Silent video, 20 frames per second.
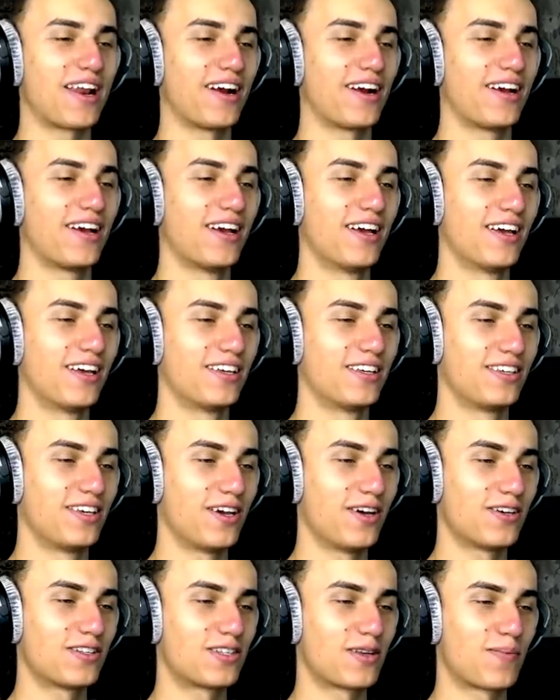Like,
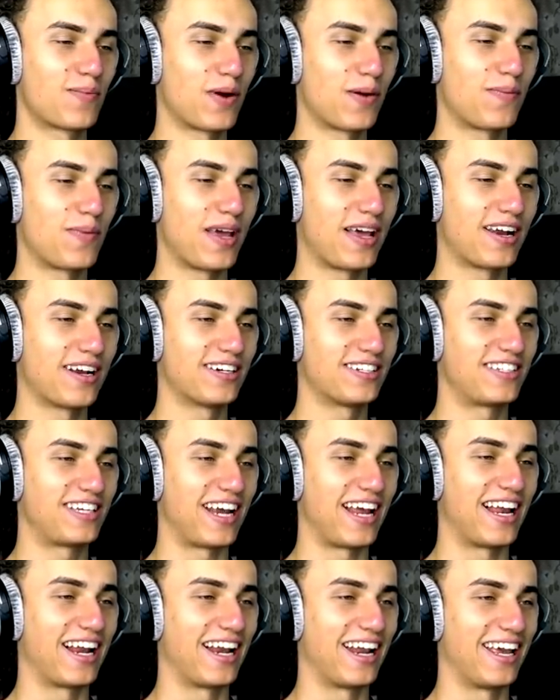use the propeller,
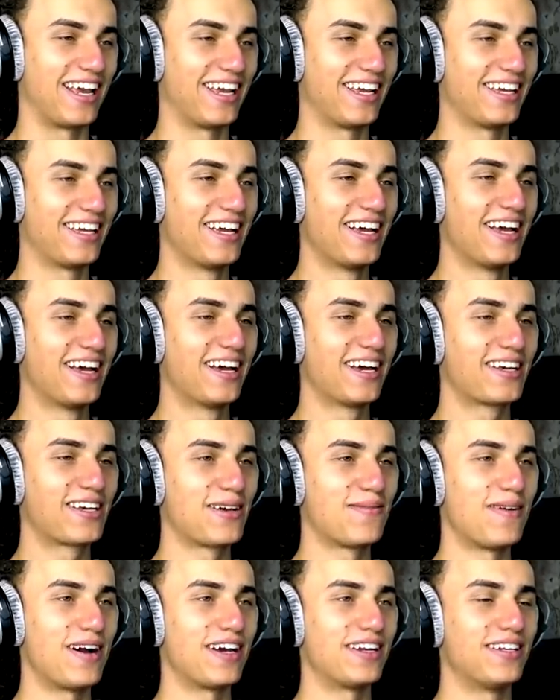Jelly. Jelly, don't
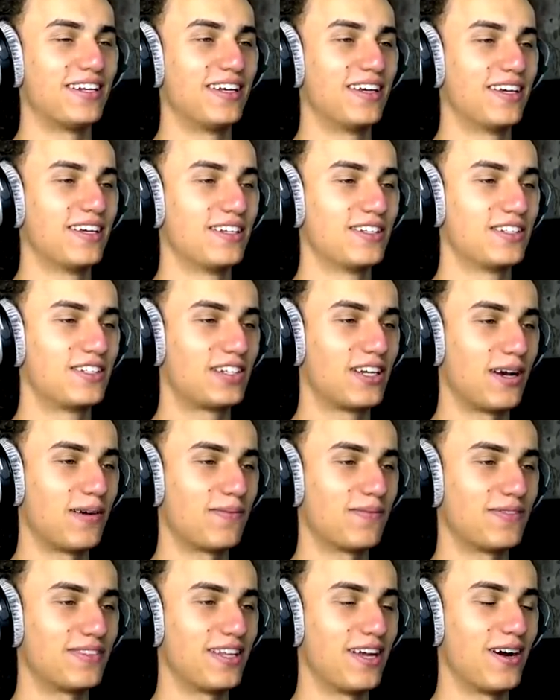do it. Take him Jump.
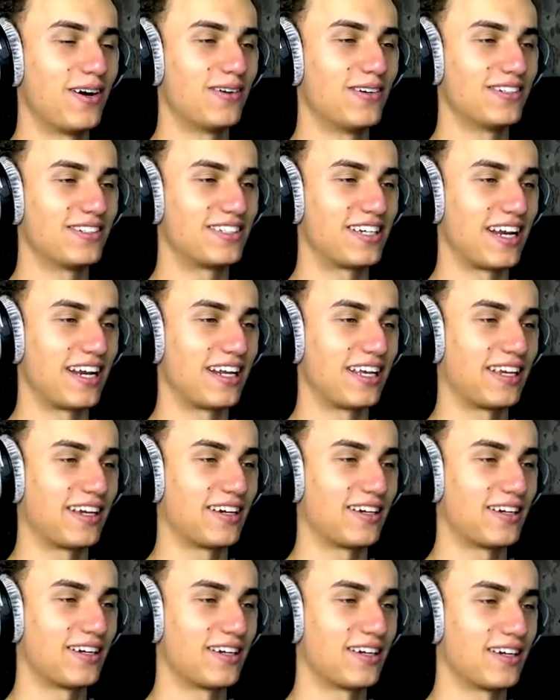out. No, Jelly. Finish
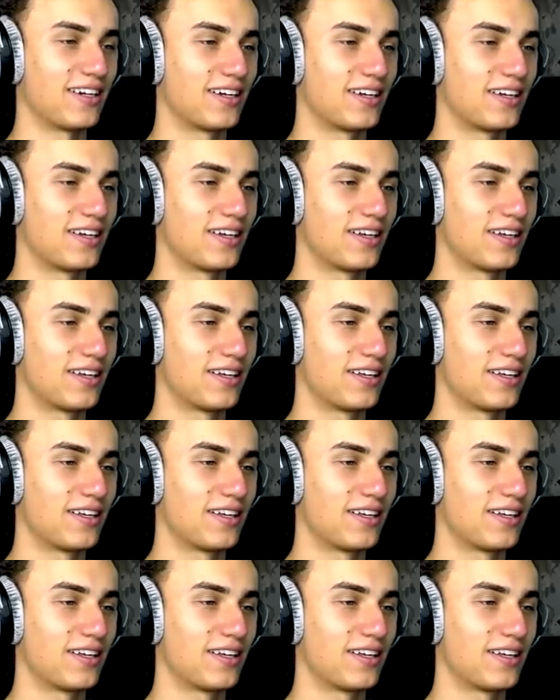this, Jelly.